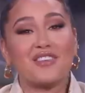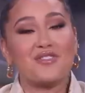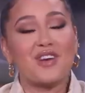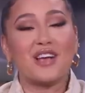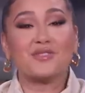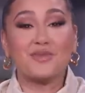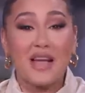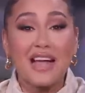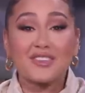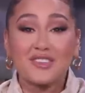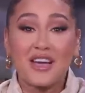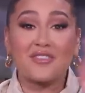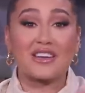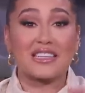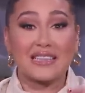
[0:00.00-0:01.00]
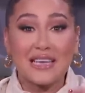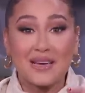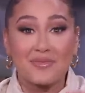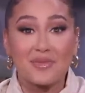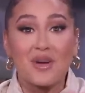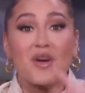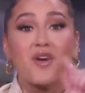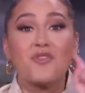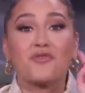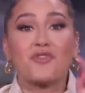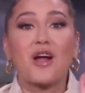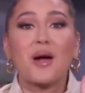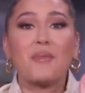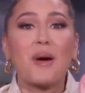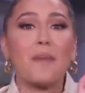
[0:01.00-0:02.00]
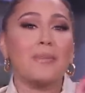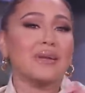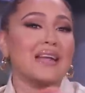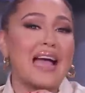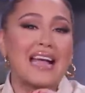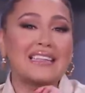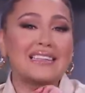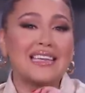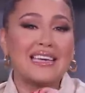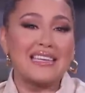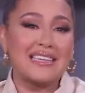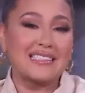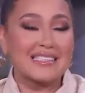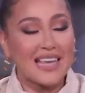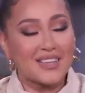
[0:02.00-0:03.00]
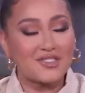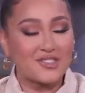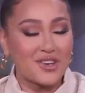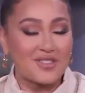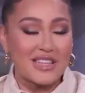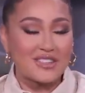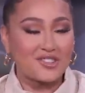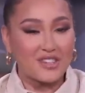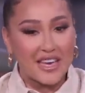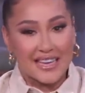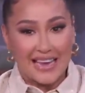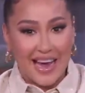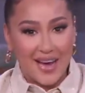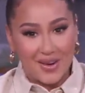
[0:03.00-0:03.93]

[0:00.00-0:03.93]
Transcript: of it, you guys, we actually have a clip from a black lady sketch show. Let's check it